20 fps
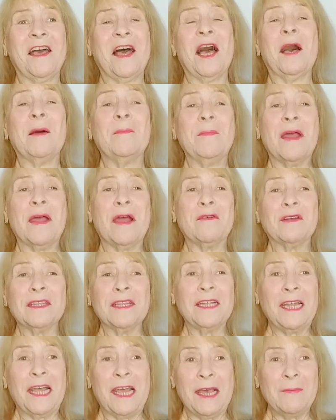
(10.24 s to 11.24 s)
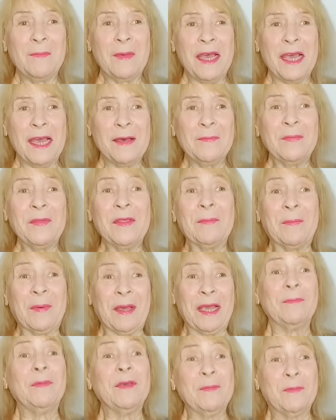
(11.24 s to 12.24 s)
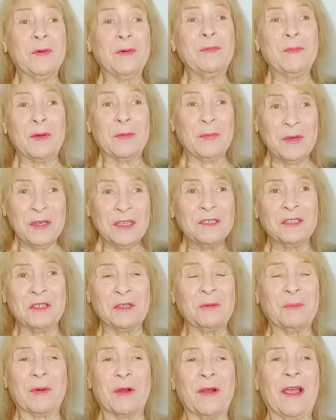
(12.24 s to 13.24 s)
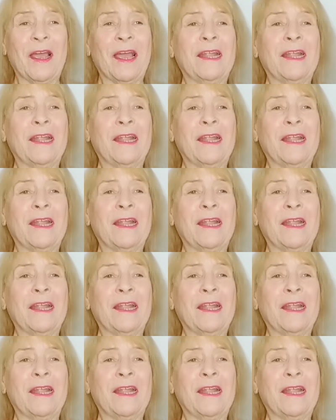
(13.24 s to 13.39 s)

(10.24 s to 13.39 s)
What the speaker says: I'm Marilyn MM, the baby boomer booktuber,